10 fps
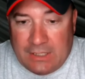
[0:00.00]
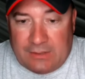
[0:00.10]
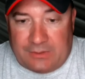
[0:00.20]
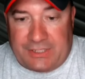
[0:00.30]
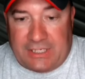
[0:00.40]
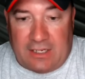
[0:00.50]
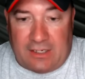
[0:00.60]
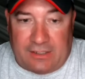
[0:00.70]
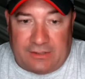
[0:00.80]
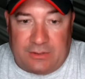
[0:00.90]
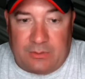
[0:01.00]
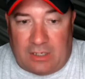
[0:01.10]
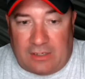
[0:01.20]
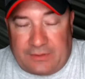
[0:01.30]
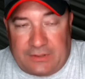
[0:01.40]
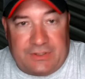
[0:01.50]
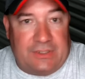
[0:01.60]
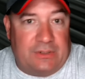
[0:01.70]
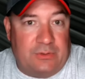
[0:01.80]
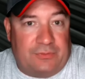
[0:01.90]
we'll see
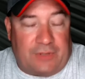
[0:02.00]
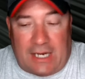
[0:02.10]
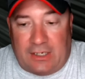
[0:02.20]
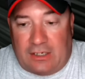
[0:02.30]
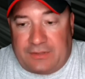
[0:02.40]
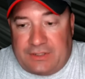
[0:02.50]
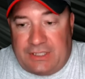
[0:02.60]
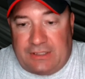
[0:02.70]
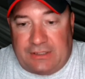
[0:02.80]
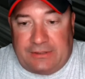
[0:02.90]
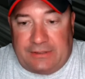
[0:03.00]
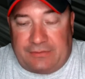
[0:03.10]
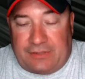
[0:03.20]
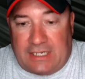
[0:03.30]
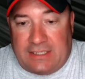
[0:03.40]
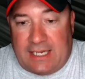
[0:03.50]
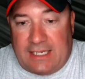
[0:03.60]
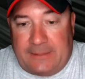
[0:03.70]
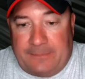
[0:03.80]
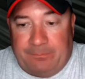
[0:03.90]
who Fry offers here, the Fry
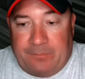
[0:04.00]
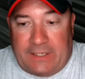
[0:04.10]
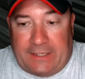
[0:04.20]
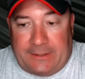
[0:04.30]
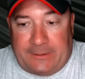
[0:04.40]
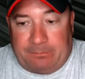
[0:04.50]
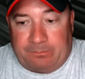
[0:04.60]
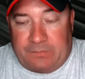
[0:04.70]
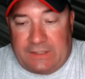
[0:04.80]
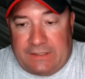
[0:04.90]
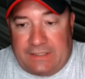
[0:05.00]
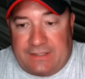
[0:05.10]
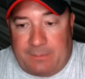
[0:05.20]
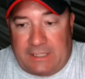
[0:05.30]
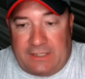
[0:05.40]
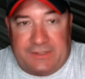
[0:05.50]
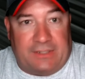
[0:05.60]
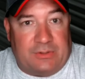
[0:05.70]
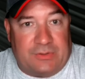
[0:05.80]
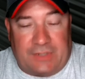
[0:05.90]
Daddy. Get somebody else
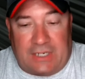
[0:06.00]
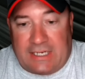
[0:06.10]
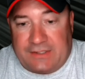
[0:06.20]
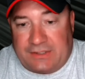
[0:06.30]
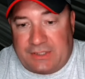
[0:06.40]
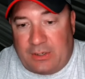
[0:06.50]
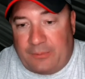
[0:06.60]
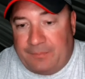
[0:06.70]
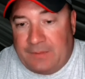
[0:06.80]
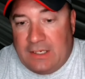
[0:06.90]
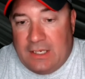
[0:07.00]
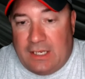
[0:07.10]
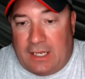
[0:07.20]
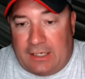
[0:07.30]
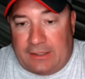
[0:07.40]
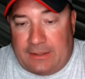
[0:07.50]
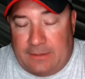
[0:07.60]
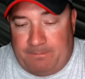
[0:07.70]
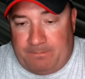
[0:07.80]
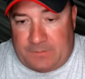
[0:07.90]
on those fries. Let's go.
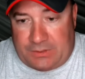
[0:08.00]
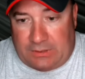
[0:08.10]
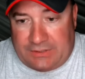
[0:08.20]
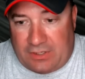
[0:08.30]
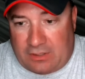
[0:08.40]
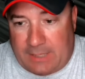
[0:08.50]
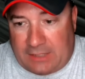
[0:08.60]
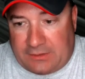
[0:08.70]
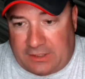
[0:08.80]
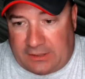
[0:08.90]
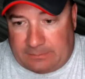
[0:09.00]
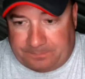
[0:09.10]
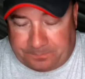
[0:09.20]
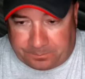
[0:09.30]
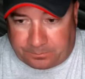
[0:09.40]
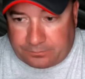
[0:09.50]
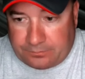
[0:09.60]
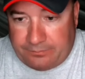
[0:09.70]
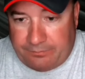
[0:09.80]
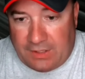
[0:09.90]
So let's talk about
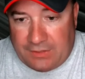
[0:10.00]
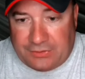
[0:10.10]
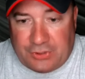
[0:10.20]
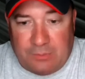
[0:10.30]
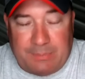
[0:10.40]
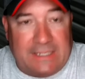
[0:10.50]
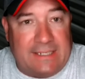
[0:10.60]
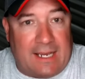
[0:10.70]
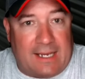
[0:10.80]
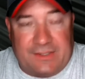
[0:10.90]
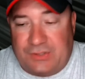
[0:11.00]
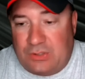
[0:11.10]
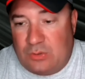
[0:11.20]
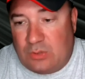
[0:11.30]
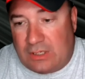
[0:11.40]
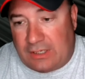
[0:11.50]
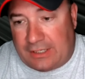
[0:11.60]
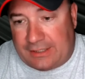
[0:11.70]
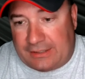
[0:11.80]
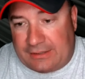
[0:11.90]
the 2 big guys, 2
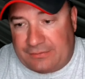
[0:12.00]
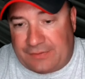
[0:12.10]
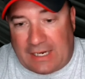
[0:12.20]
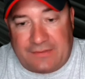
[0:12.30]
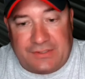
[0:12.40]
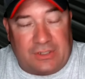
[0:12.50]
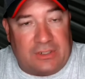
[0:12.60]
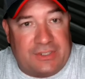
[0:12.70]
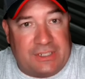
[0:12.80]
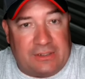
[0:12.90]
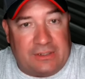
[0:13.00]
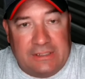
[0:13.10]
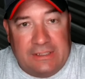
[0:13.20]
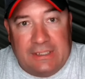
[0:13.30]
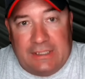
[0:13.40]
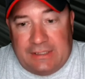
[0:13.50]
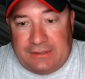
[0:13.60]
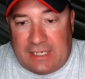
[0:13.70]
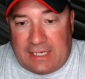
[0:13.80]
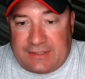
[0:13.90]
5-stars here.
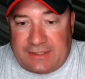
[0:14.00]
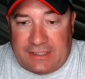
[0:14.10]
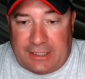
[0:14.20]
Next,